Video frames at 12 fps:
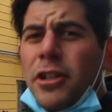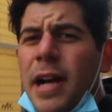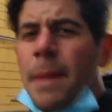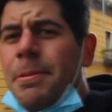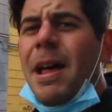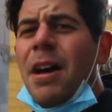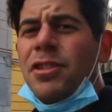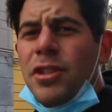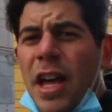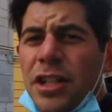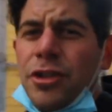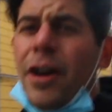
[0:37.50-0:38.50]
a couple hours
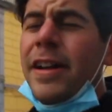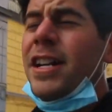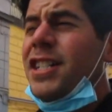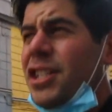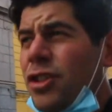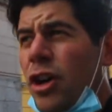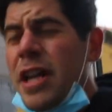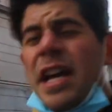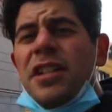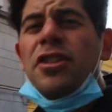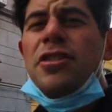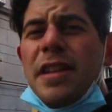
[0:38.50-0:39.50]
on that train, I just got
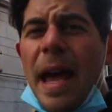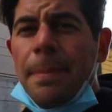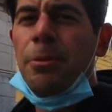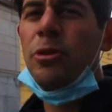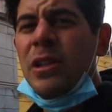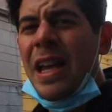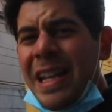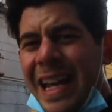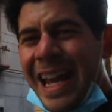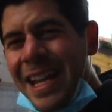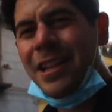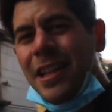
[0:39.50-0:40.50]
here to Naples in
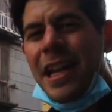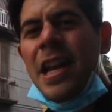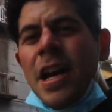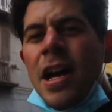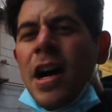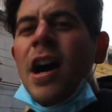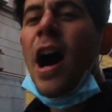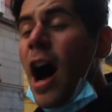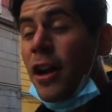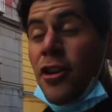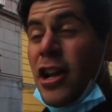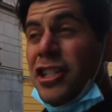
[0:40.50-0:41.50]
Italy.
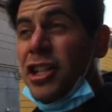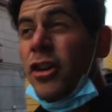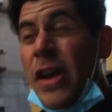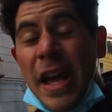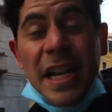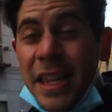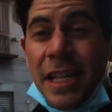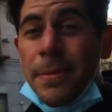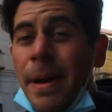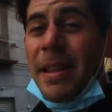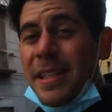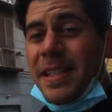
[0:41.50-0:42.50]
I don't actually know anything
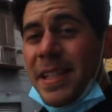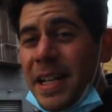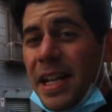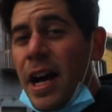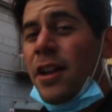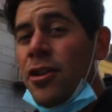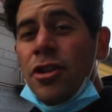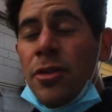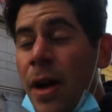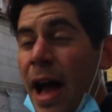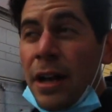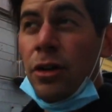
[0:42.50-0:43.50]
about this city. I don't
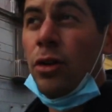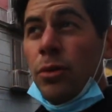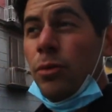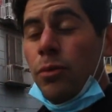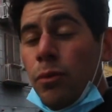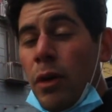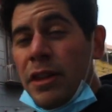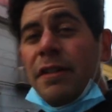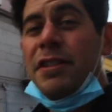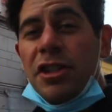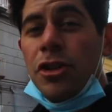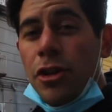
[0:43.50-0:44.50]
know at all what
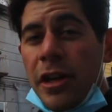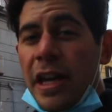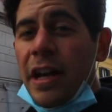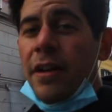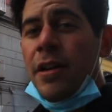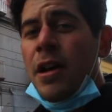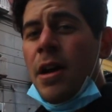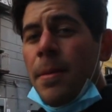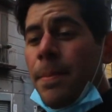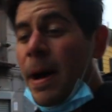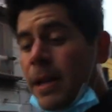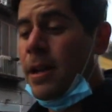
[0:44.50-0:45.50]
there is to do here.
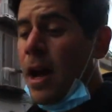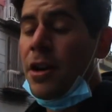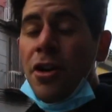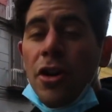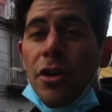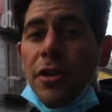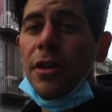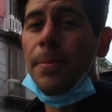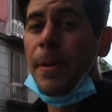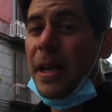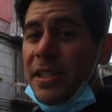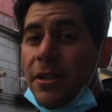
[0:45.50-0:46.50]
But I know the
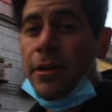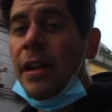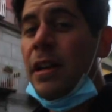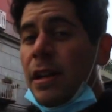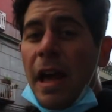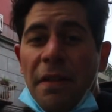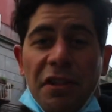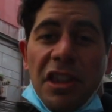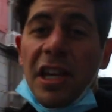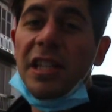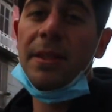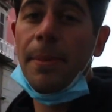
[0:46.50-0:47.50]
pizza and
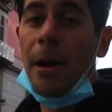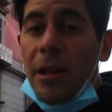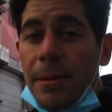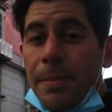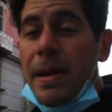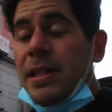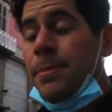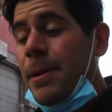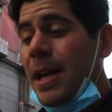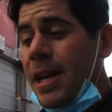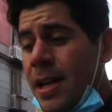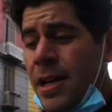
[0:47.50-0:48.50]
everything is apparently meant to
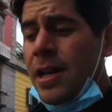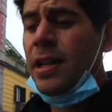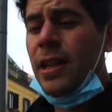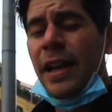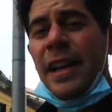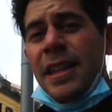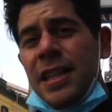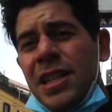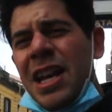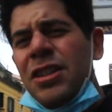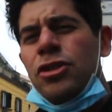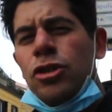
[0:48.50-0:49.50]
be like in
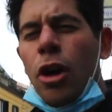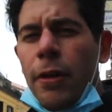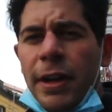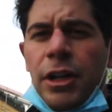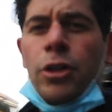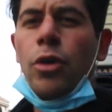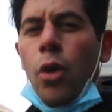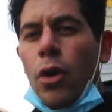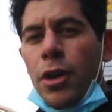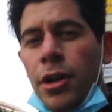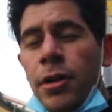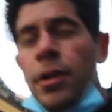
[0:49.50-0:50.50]
this historic
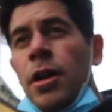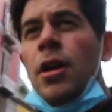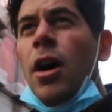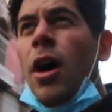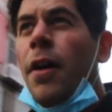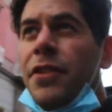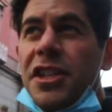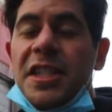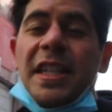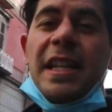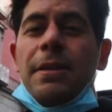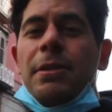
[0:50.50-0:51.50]
quarter of the
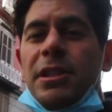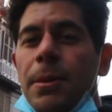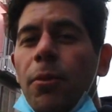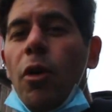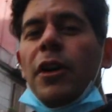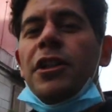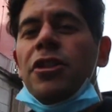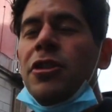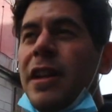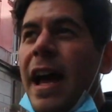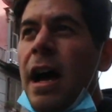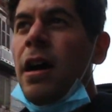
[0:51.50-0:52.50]
city, which I'm walking
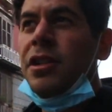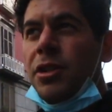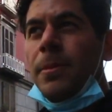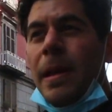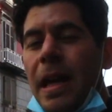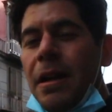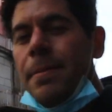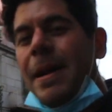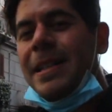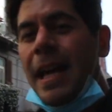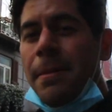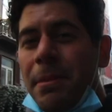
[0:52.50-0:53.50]
to now. I should be there in
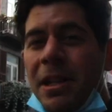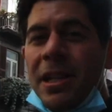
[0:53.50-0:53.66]
about ten